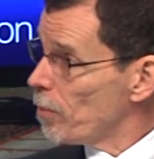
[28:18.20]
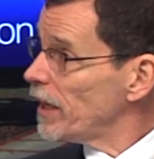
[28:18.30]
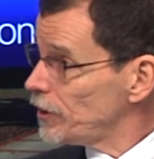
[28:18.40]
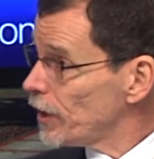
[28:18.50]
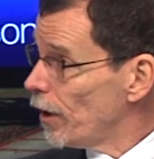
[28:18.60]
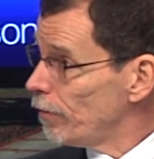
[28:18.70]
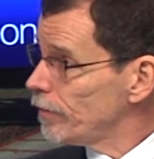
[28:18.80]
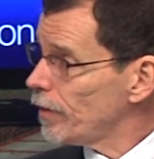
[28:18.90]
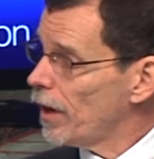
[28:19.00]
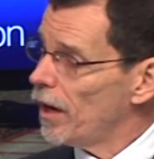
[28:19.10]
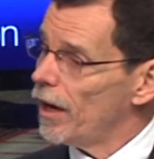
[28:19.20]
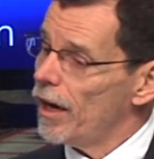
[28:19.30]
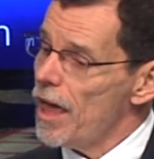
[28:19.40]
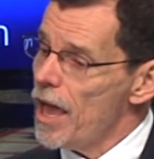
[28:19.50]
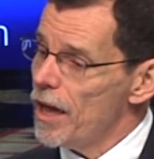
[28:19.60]
myself,
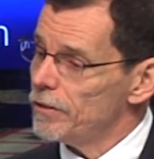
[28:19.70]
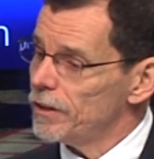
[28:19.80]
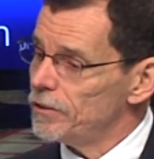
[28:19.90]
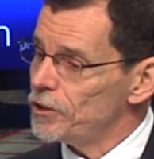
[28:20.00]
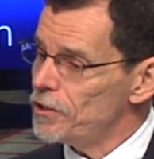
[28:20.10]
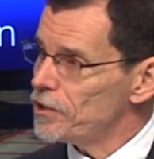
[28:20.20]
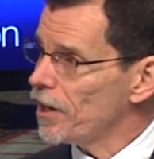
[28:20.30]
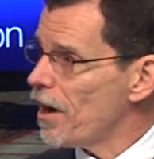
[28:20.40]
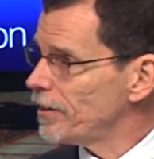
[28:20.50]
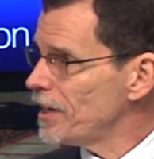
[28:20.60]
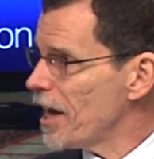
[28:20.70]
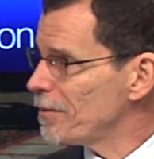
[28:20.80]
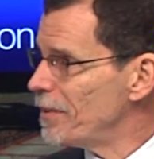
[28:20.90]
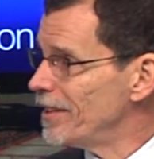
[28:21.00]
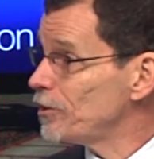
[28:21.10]
uh, and it's easy to contact
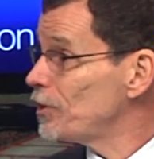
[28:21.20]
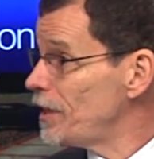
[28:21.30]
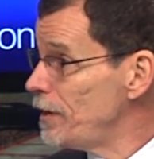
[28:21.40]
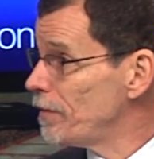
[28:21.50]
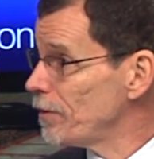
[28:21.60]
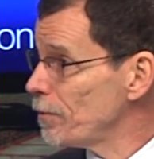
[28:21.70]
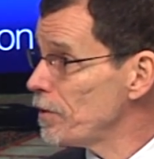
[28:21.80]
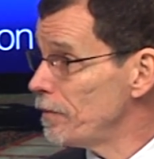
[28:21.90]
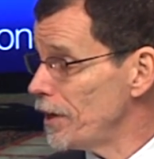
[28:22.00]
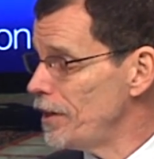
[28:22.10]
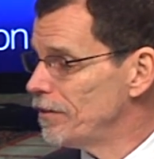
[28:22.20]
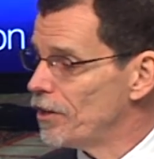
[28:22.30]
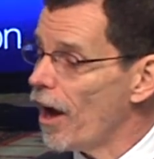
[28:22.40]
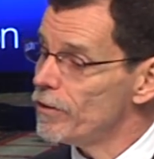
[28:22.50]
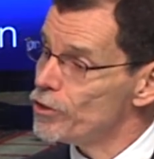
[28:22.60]
me at stephen with a V,
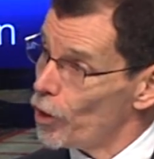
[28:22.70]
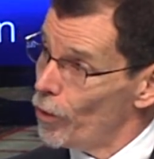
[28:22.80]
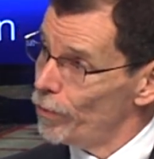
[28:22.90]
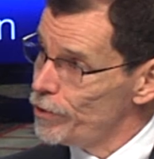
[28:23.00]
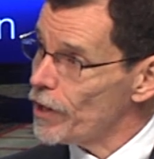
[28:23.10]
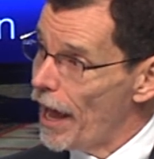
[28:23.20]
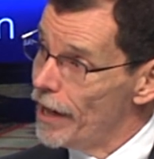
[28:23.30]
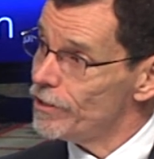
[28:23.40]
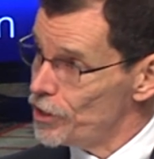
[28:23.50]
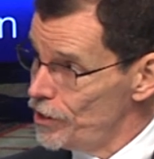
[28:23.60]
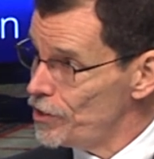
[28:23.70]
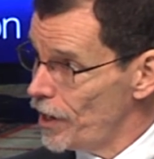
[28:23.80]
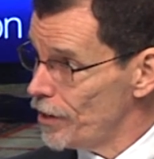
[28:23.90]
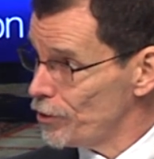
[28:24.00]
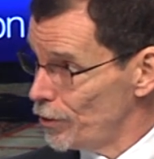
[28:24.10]
dot jones at
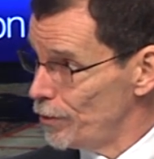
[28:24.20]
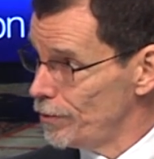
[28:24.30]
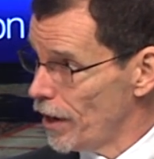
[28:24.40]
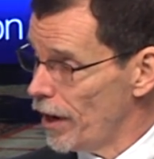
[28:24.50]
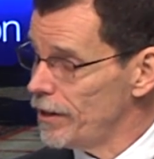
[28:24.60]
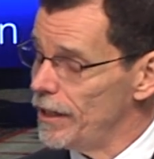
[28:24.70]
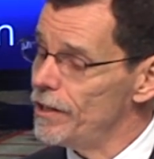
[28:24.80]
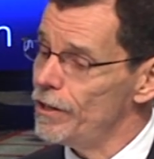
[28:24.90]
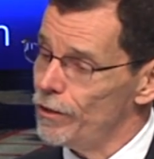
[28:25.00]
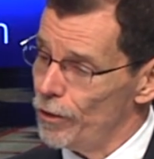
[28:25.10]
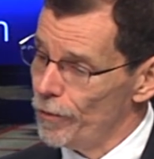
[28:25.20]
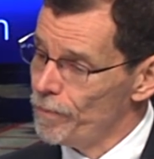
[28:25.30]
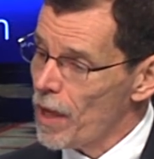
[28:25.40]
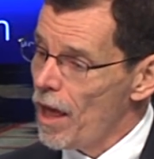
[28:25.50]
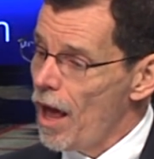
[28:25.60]
gcsu.edu
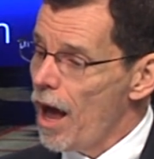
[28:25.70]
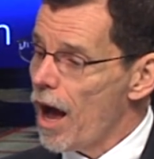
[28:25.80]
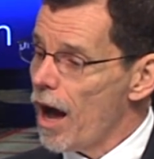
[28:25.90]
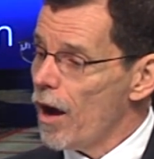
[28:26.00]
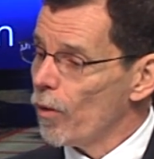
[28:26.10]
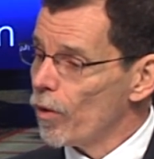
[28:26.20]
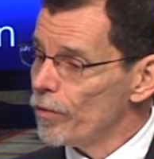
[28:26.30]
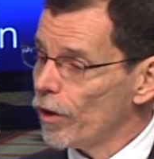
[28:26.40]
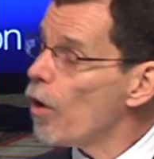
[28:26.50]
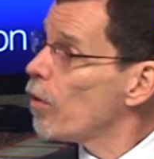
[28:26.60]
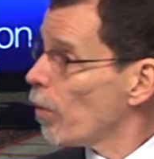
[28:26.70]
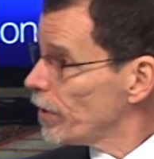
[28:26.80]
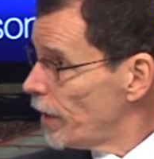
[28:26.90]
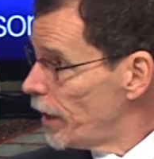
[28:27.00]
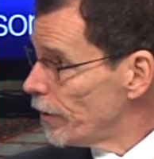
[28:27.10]
uh, or the
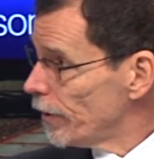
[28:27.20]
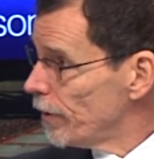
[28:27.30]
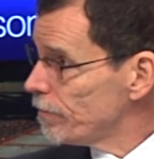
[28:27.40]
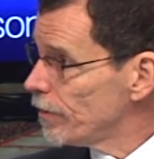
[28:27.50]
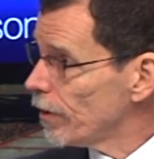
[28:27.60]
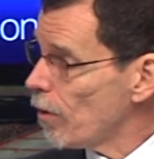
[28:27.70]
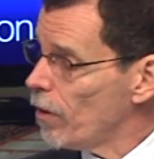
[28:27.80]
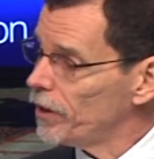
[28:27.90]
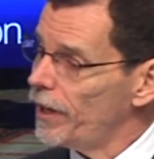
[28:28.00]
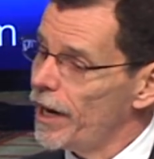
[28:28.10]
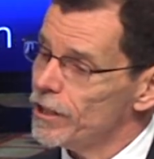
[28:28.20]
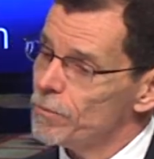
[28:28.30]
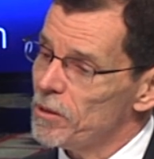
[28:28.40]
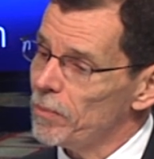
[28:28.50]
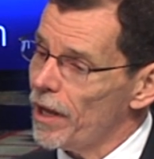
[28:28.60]
co-coordinator of the Quality
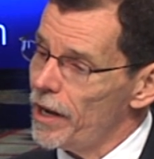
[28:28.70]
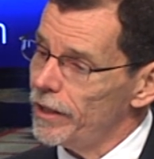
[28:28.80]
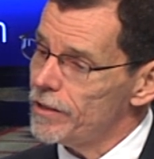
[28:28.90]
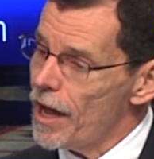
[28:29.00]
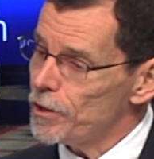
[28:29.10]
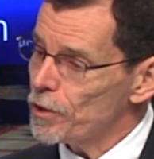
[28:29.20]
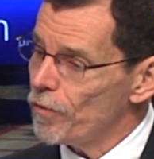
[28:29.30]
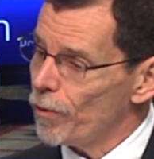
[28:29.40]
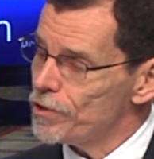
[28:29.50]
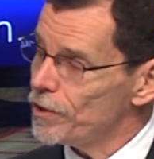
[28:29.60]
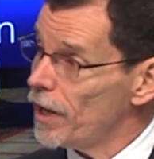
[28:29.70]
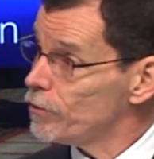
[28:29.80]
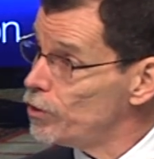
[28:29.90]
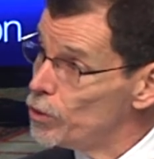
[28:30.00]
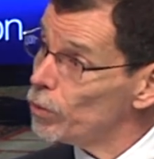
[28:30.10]
Enhancement Planning Task Force, and
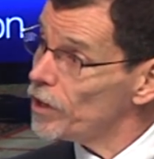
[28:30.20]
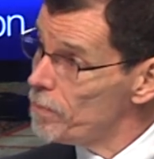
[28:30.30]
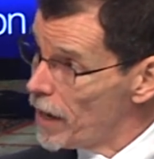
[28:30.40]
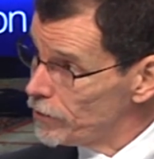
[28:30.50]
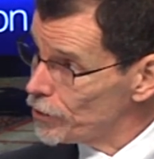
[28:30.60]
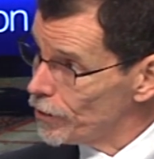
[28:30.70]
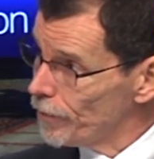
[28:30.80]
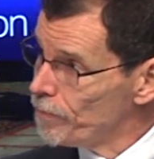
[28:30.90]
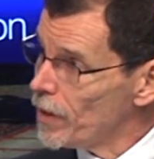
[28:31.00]
that's Julia Metzker,